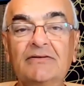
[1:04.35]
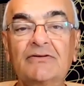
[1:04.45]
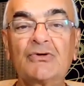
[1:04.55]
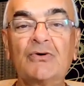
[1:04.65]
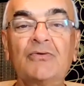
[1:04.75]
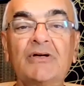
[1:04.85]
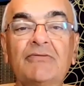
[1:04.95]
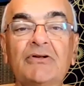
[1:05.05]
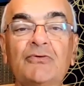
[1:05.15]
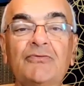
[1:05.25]
So
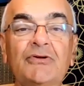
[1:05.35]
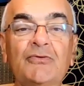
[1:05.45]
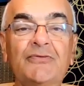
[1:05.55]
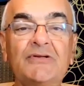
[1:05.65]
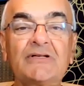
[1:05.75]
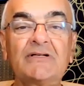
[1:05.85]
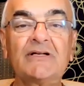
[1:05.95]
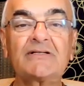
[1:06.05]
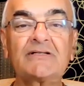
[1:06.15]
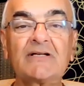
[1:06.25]
whenever we do physical
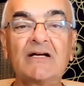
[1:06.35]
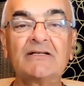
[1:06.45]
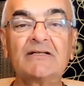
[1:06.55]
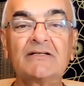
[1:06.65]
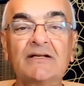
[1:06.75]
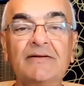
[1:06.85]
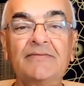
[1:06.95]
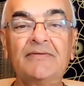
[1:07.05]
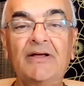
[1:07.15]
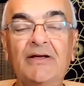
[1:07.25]
exercises
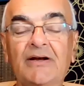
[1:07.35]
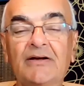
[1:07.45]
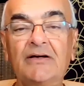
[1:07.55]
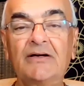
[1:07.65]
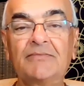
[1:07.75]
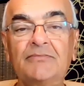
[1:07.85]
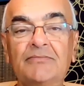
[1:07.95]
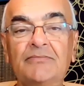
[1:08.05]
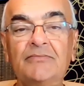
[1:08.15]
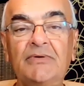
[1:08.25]
and
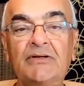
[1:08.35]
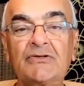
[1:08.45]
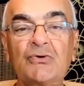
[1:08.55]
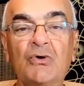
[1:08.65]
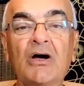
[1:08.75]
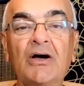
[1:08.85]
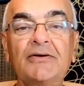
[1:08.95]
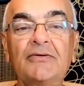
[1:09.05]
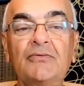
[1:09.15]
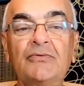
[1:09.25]
so
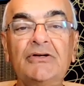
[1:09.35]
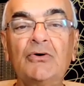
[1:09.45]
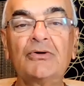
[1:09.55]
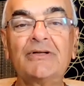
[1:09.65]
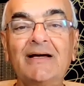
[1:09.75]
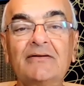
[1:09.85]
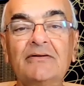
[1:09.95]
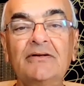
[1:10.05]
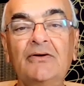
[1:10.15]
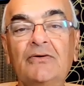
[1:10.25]
on, we know
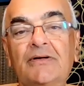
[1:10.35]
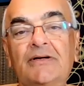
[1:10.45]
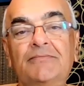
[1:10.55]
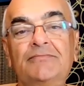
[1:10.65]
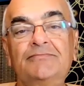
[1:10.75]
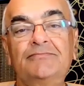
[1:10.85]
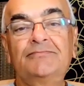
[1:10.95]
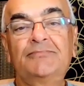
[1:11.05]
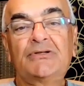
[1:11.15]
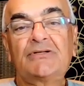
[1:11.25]
that a
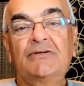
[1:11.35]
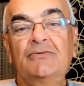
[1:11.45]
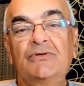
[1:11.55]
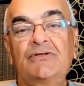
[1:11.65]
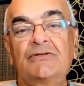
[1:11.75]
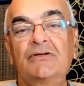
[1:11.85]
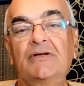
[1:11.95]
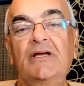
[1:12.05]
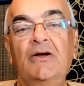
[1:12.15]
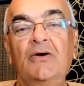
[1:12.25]
person who is
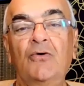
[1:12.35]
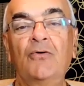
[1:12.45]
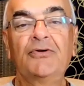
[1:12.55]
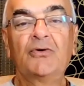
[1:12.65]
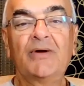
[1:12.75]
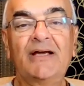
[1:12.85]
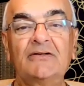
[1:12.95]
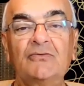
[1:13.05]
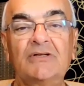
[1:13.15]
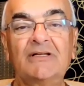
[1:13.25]

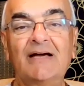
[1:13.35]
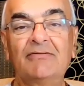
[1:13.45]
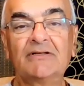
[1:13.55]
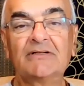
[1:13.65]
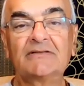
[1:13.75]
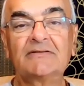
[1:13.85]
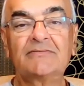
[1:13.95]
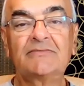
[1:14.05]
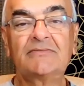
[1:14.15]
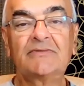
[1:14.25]
overweight will have a little
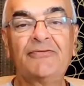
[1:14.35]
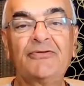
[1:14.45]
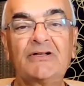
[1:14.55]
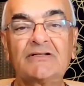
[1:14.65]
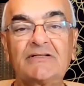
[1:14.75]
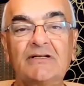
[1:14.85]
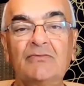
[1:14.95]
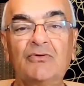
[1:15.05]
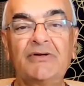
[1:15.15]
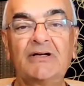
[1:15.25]
difficulty
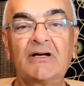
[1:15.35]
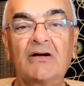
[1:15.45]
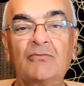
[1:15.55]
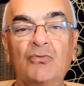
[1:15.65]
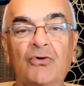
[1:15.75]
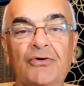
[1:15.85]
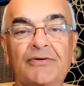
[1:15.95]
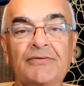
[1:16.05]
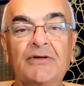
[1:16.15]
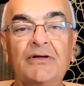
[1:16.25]
in moving around
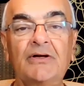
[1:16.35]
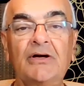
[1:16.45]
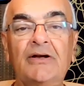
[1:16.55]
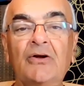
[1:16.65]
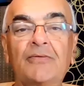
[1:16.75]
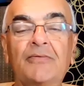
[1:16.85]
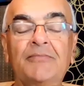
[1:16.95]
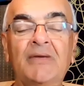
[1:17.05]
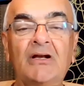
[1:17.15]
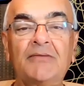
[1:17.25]
more,
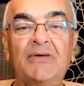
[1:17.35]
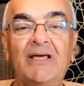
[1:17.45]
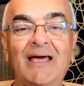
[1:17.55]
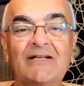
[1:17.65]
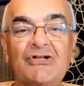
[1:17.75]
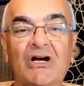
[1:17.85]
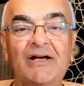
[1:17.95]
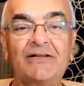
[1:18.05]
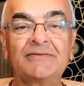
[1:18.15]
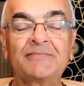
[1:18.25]
not may not be
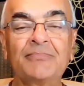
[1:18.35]
agile.